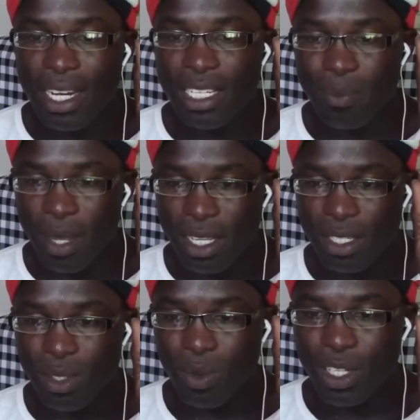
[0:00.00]
his
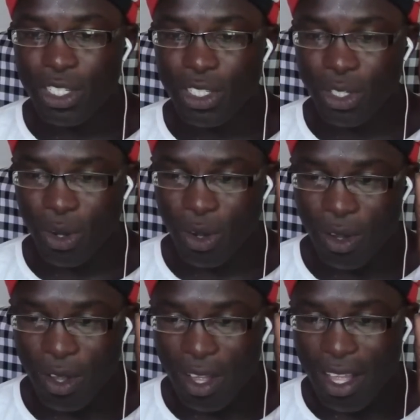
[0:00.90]
best to ensure
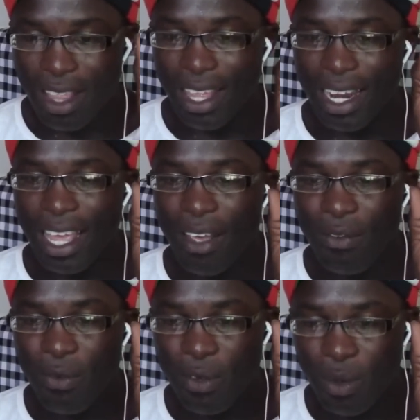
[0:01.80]
that
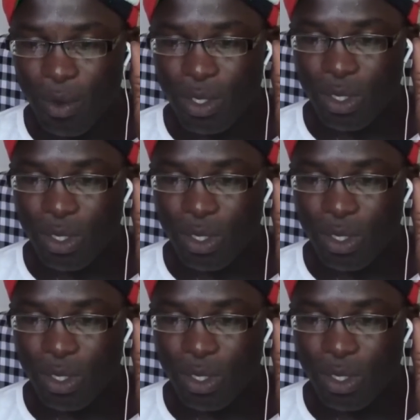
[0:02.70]
everything was